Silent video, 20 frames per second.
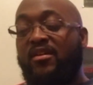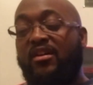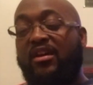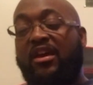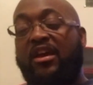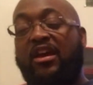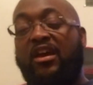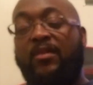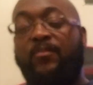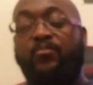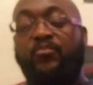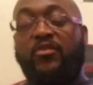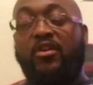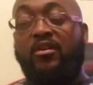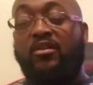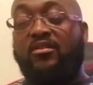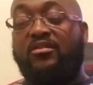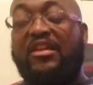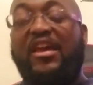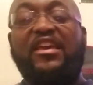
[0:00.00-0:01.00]
And
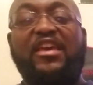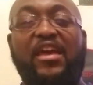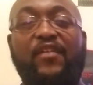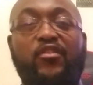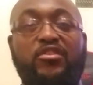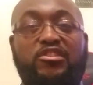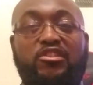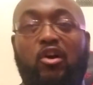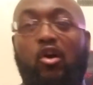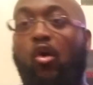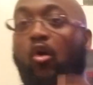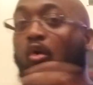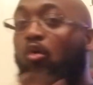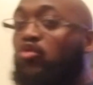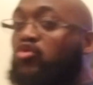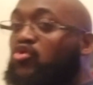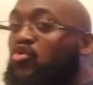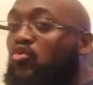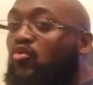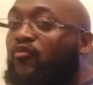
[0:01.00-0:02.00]
they gave us an
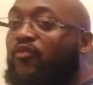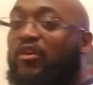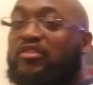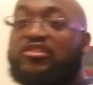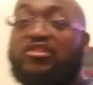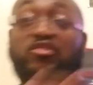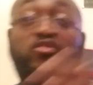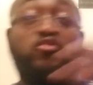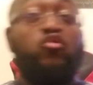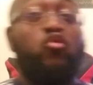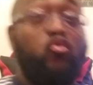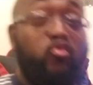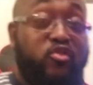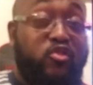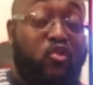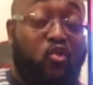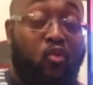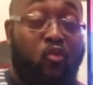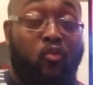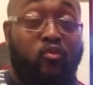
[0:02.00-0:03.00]
old school versus new
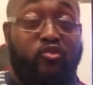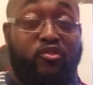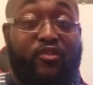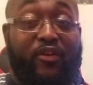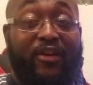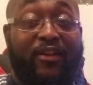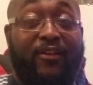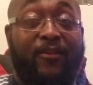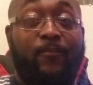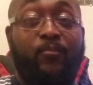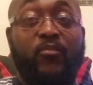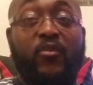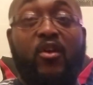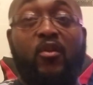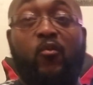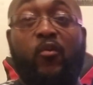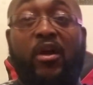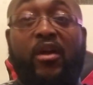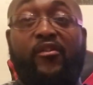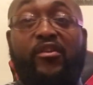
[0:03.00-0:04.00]
school trailer
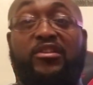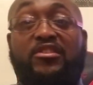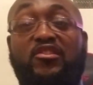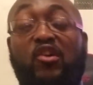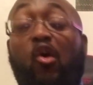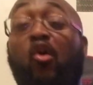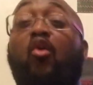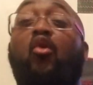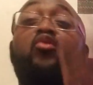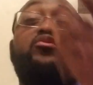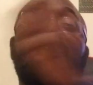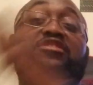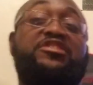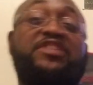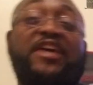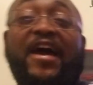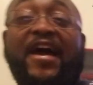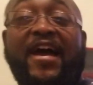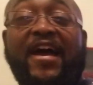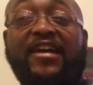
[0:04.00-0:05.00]
where it's old
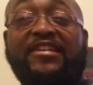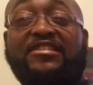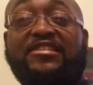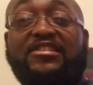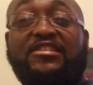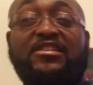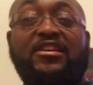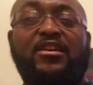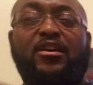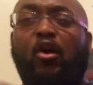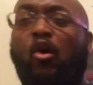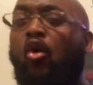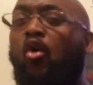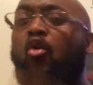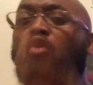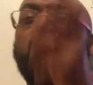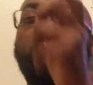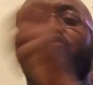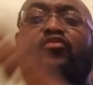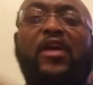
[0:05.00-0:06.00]
Jax,
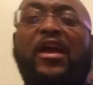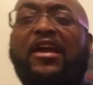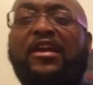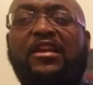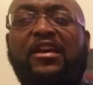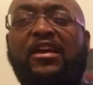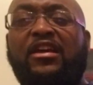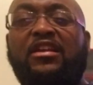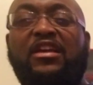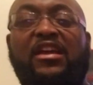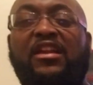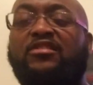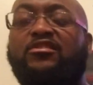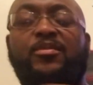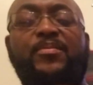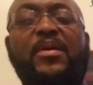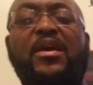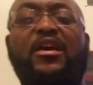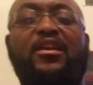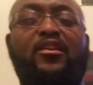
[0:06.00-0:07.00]
old Raiden, and
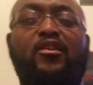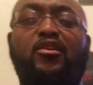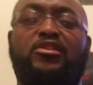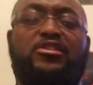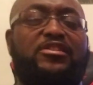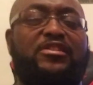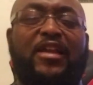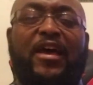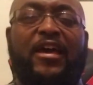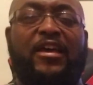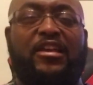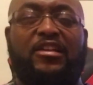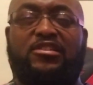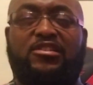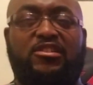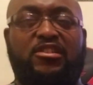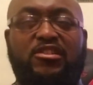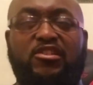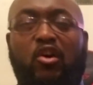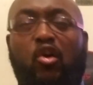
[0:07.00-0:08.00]
to me it looks like
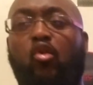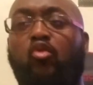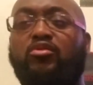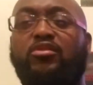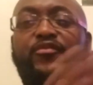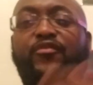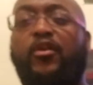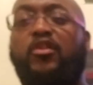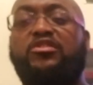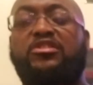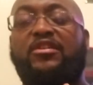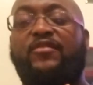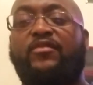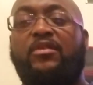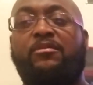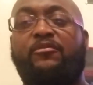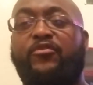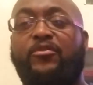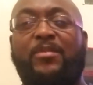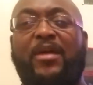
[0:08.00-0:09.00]
it's just an older version of
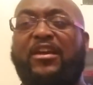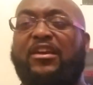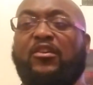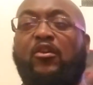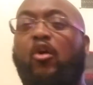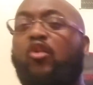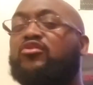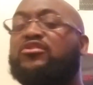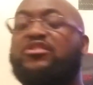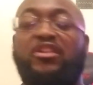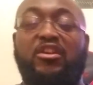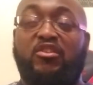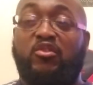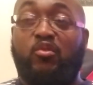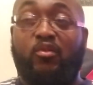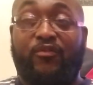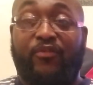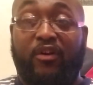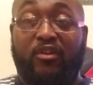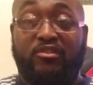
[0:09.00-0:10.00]
them from like an alternate
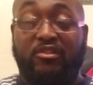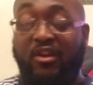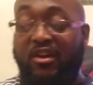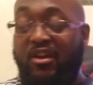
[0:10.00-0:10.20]
universe.